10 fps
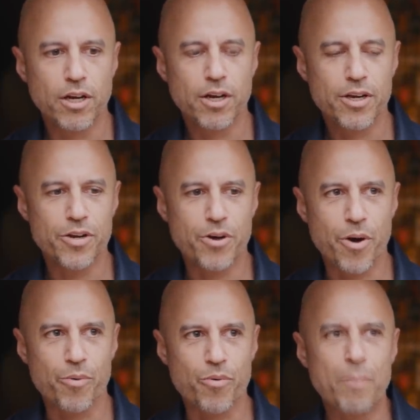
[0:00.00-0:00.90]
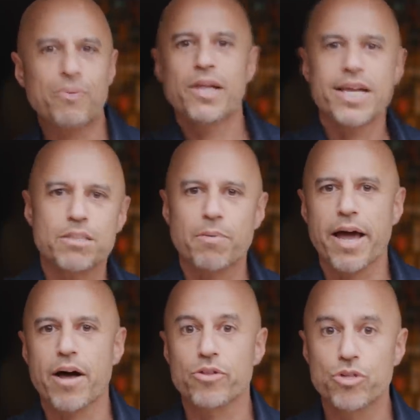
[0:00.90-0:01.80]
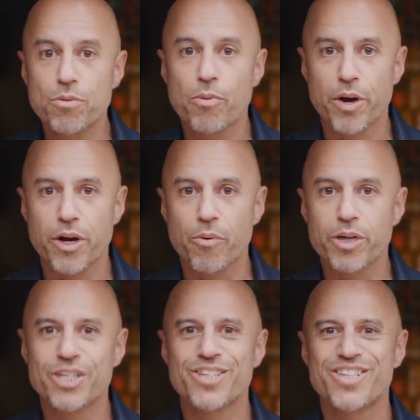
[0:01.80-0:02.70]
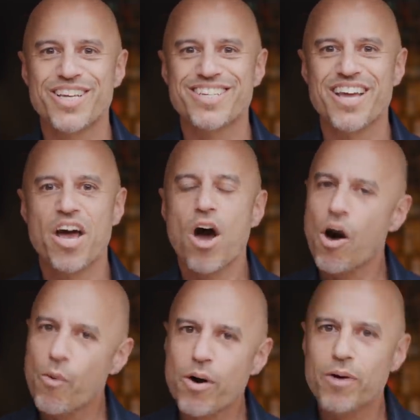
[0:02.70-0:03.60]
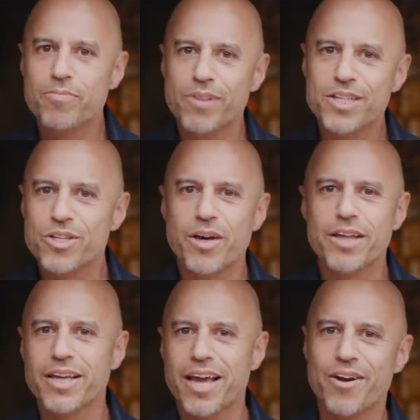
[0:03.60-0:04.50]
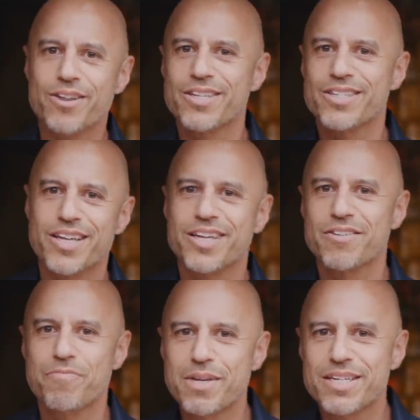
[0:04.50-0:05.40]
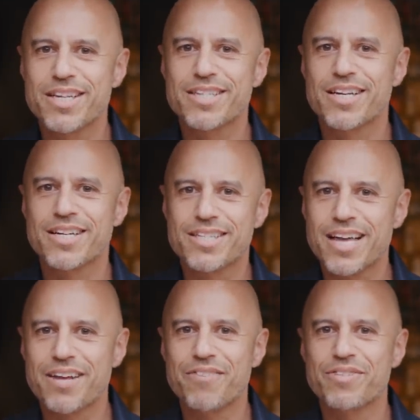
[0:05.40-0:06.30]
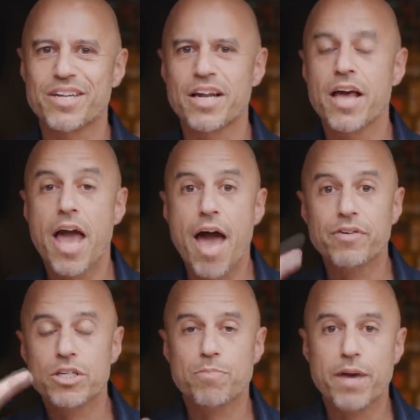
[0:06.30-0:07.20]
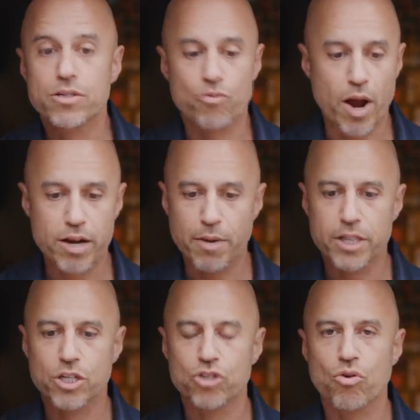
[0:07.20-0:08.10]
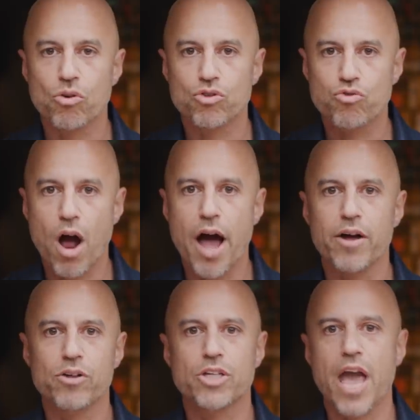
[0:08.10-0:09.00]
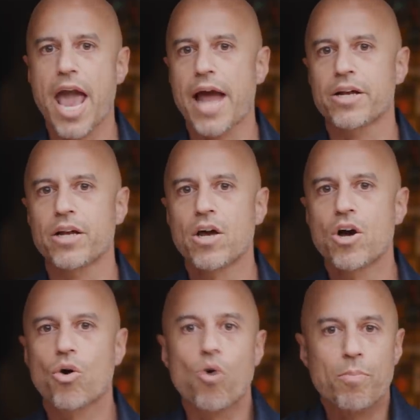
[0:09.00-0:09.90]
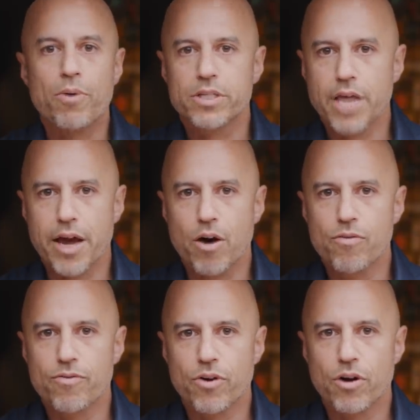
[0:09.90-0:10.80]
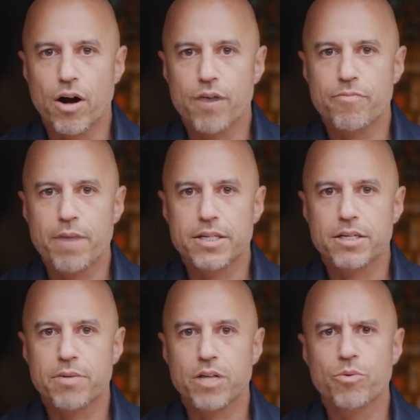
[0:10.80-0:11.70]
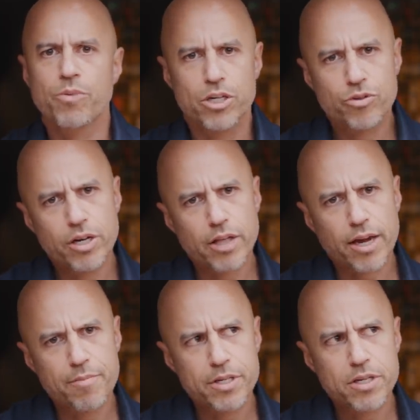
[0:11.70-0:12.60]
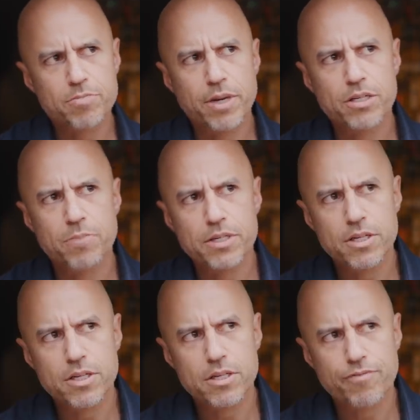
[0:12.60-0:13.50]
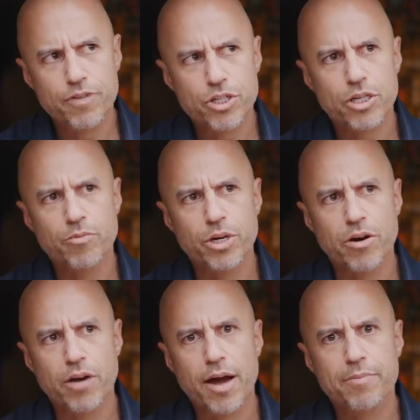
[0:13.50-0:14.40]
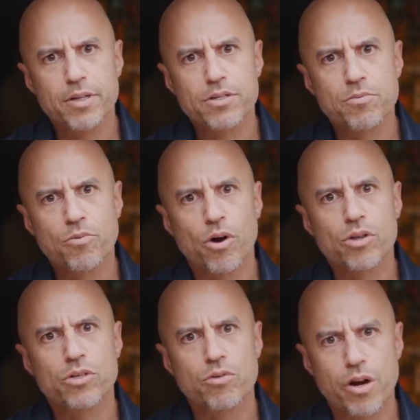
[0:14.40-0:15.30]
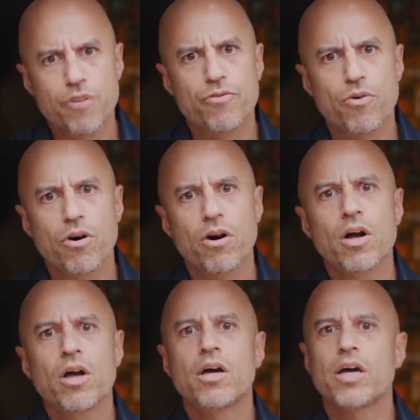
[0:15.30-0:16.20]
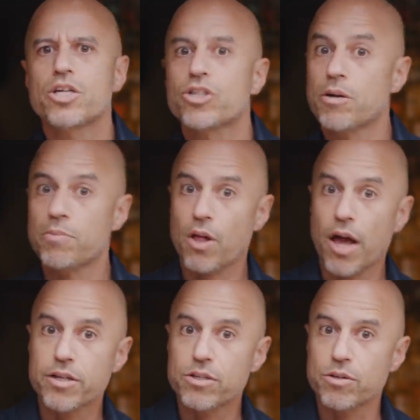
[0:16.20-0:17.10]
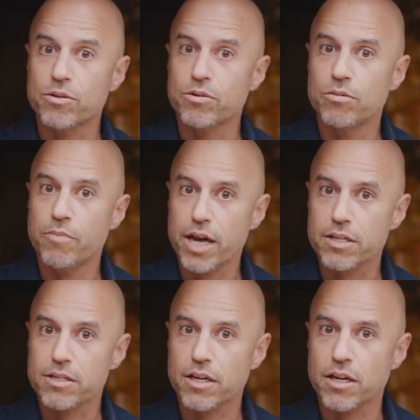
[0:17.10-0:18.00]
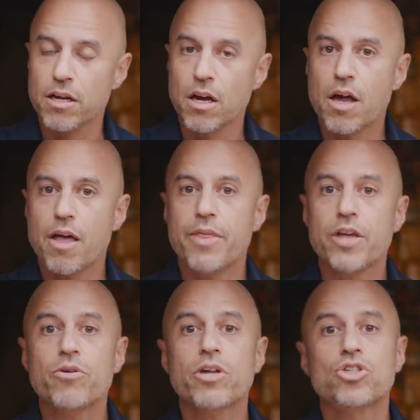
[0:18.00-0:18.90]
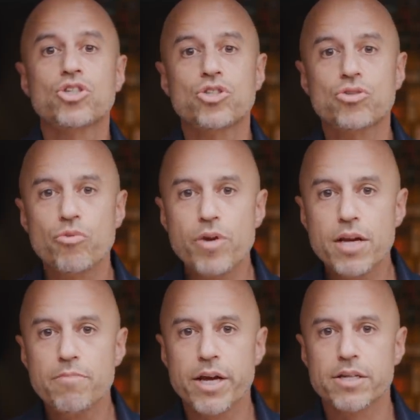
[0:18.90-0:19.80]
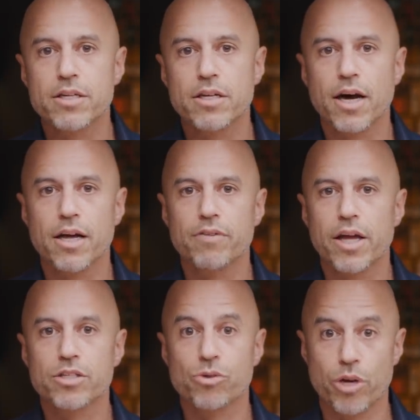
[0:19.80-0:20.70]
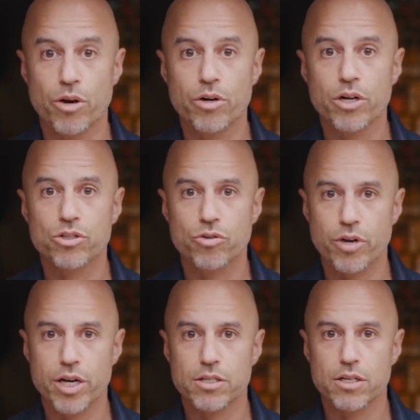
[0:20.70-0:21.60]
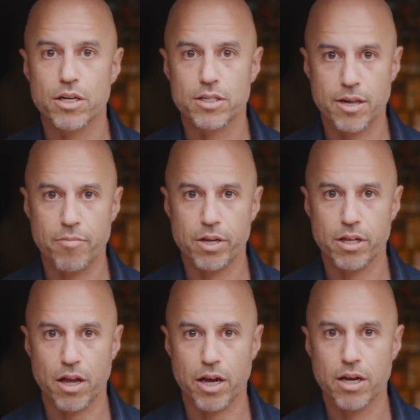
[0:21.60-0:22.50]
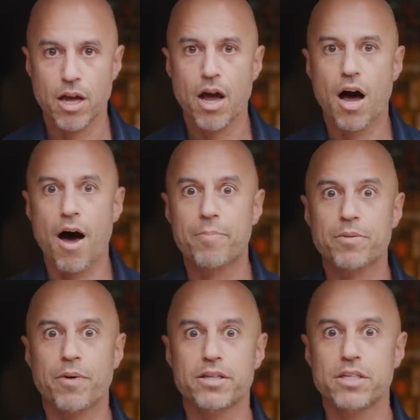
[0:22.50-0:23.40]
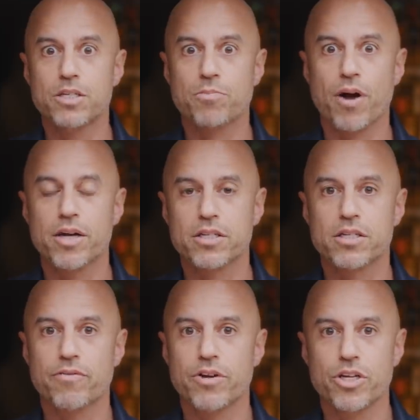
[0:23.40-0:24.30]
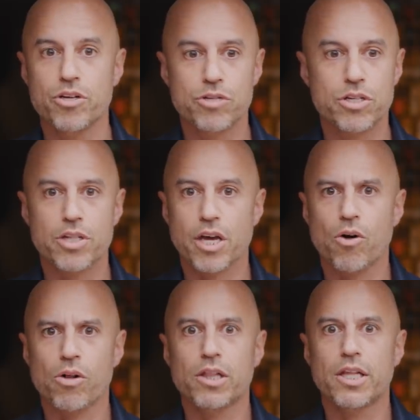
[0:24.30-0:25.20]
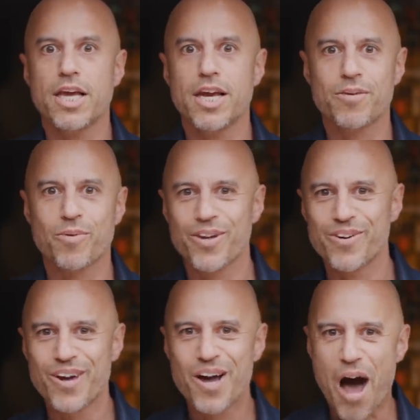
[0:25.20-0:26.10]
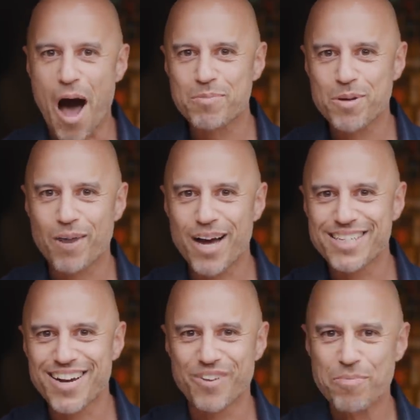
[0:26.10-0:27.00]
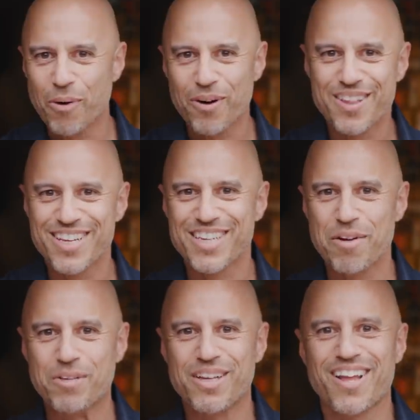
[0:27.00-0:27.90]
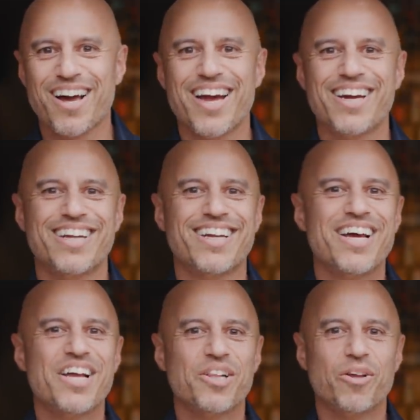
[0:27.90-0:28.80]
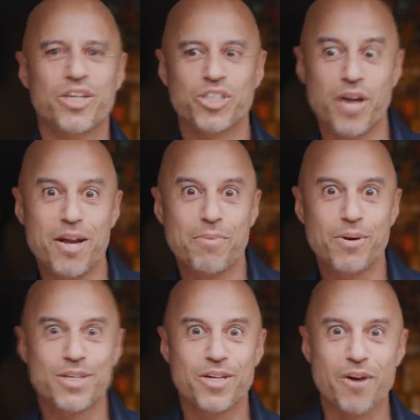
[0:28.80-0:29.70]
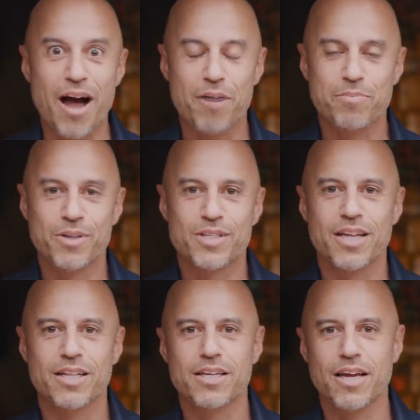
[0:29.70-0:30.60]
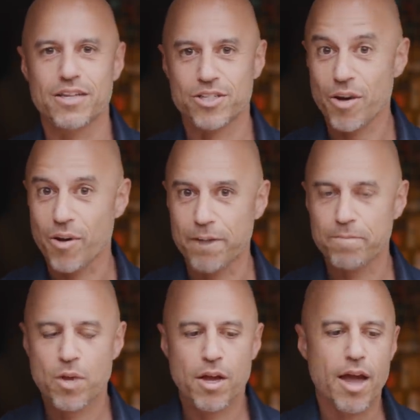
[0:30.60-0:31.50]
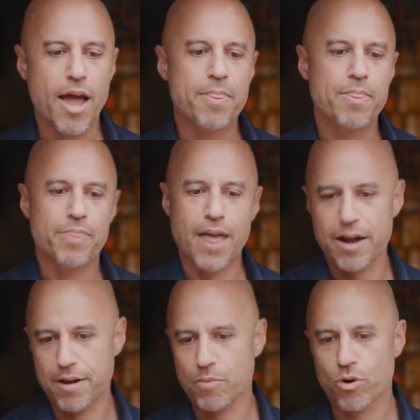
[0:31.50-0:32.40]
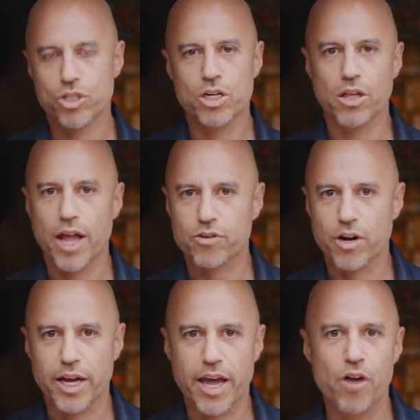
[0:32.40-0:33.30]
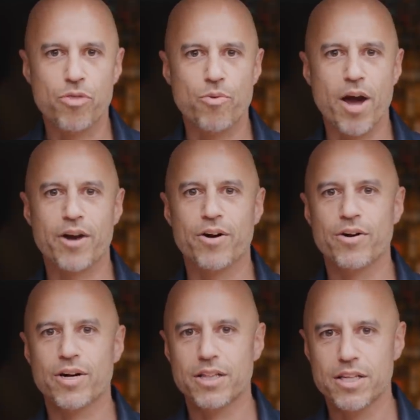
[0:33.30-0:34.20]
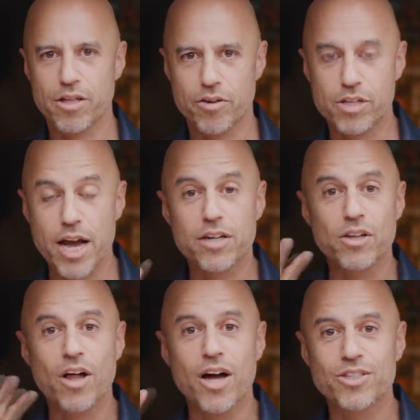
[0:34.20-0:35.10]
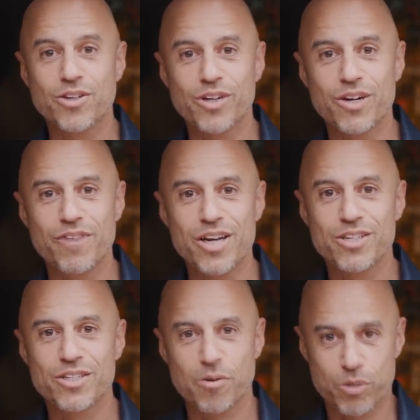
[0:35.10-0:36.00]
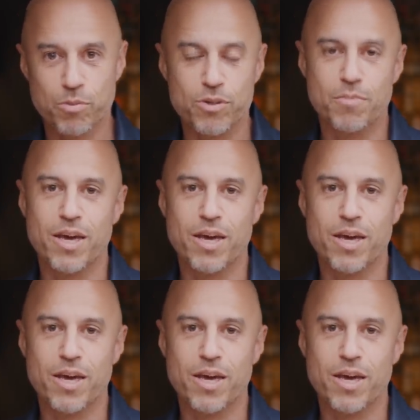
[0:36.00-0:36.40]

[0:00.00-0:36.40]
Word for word: you know, replaced by Health 2.0, which is this, oh, well, let's look at the carrots and sticks of business and incentives and evidence based randomized control trials and corporate takeover of medicine because we want to treat it like a business because business is efficient and we know capitalism works. So therefore, it should apply to medicine. And then you can treat medicine kind of like Toyota treats an assembly line. Optimize each process of it. Use this thing called lean, where you optimize every part of the assembly line and look at your inputs and your outputs and so on. And that emerged in electronic health record and these other technological innovations that were supposed to make